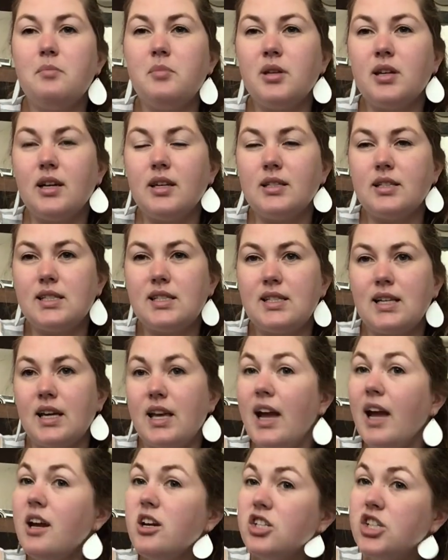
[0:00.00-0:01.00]
because
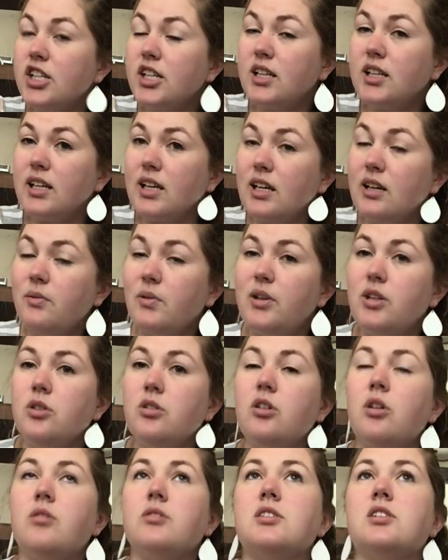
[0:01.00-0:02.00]
occasionally when you
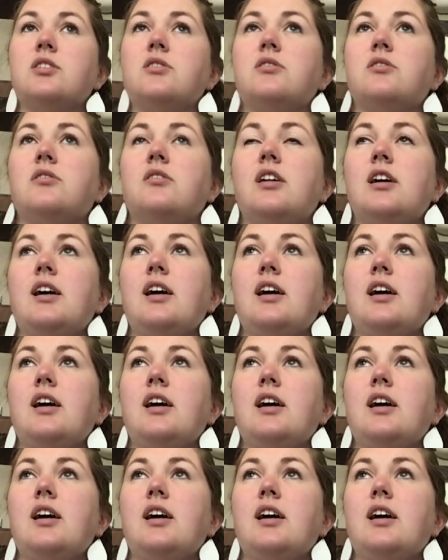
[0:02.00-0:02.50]
go to,